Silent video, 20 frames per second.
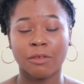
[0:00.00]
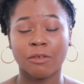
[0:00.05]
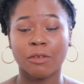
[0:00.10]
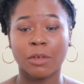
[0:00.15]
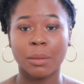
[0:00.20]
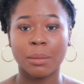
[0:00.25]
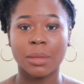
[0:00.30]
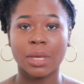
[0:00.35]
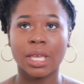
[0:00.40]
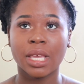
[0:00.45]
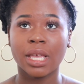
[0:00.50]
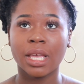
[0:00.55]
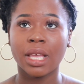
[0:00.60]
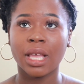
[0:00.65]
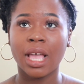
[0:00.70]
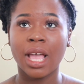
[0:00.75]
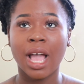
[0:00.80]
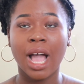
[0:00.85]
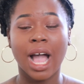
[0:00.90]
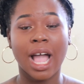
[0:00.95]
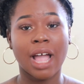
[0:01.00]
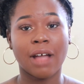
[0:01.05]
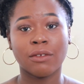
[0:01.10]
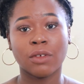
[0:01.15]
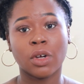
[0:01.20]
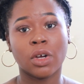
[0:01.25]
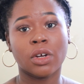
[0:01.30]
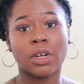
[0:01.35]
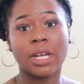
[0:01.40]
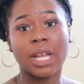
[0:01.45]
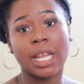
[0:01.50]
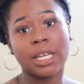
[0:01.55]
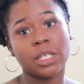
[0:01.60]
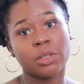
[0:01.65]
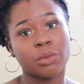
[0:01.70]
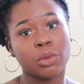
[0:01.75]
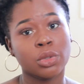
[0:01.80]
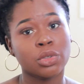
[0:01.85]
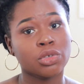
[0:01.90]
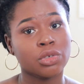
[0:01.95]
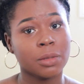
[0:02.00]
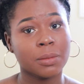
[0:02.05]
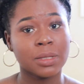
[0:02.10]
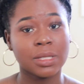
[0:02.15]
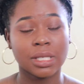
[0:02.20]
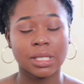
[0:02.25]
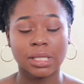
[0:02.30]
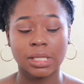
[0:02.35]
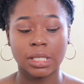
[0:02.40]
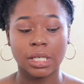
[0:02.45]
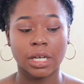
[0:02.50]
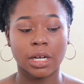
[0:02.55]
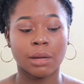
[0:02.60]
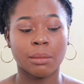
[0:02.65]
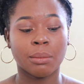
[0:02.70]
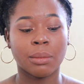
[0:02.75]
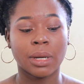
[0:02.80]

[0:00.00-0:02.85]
For me, I haven't gone on any road trips this year,